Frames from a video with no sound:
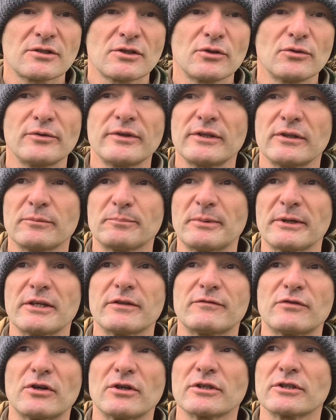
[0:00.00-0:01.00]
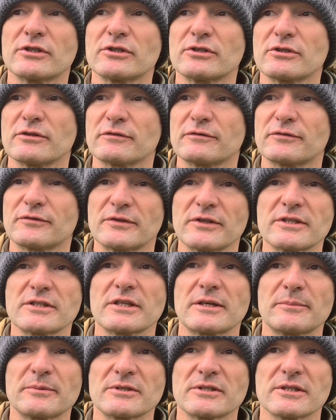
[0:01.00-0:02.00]
a real big advantage of this
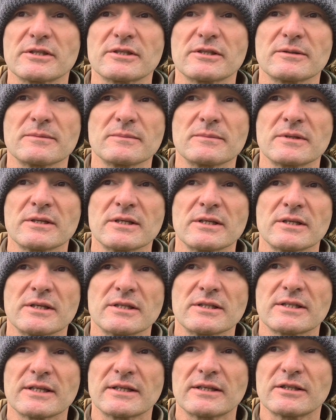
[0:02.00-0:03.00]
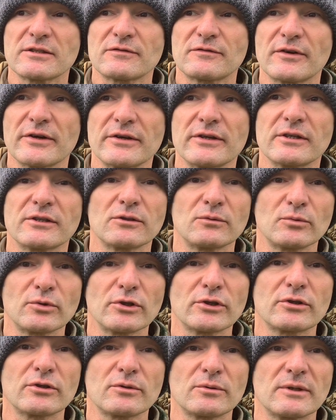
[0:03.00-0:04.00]
type of system is that there's very little
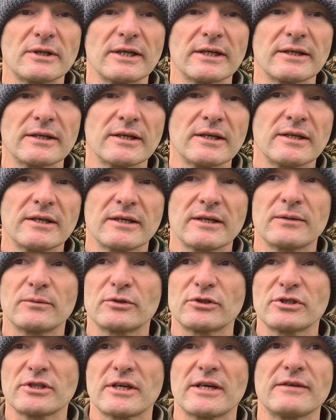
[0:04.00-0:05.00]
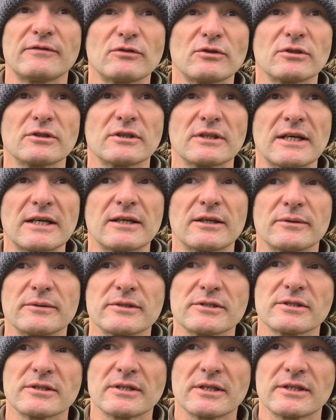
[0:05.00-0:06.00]
work required, and what you have got now
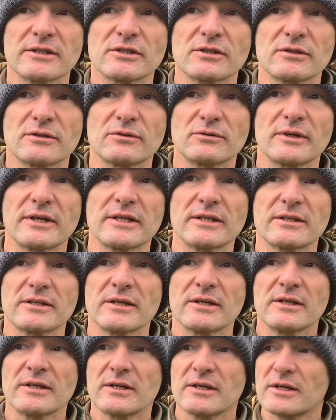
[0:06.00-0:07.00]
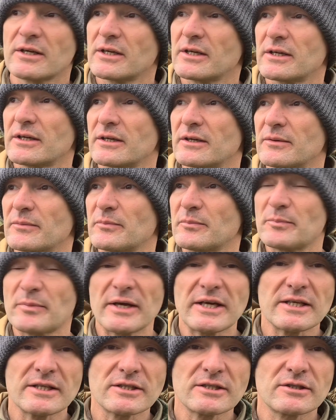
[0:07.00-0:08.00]
is a nice great
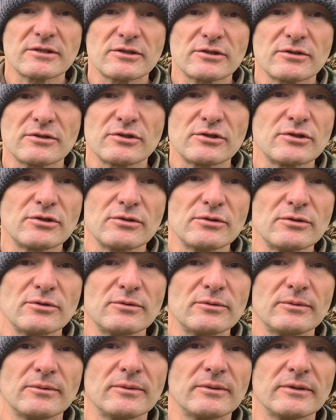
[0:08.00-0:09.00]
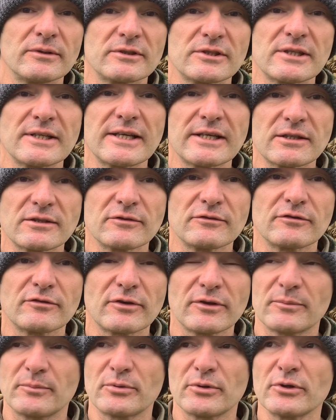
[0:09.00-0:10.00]
base to do selective
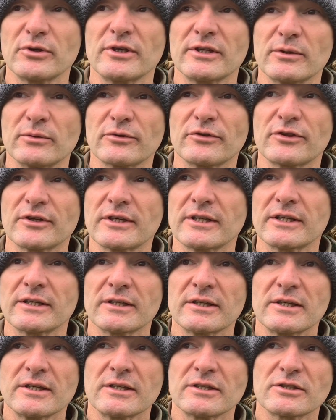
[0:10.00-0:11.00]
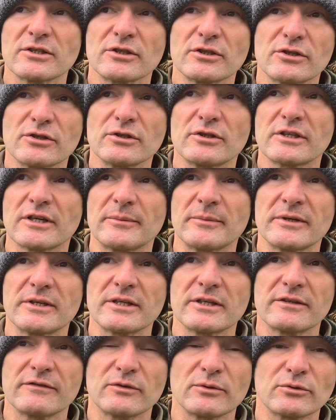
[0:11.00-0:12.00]
pruning or thinning. So you could come in
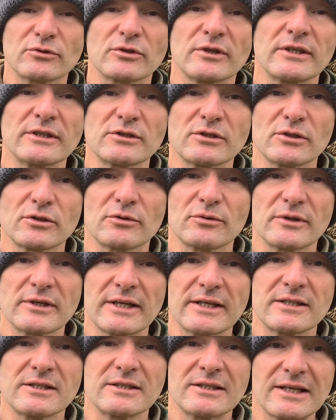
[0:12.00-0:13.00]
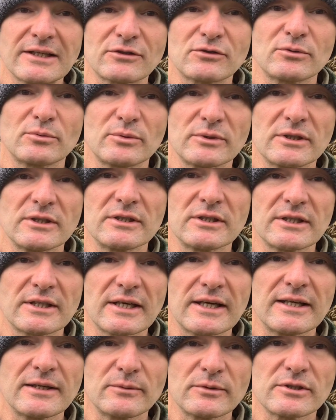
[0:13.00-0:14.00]
here if you're trying to create a natural woodland
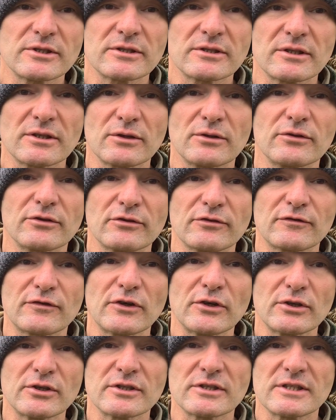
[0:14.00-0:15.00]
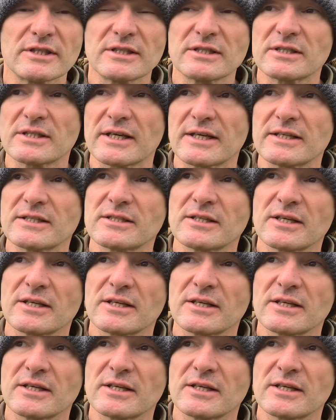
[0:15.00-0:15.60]
again, which is a lot of the focus these days.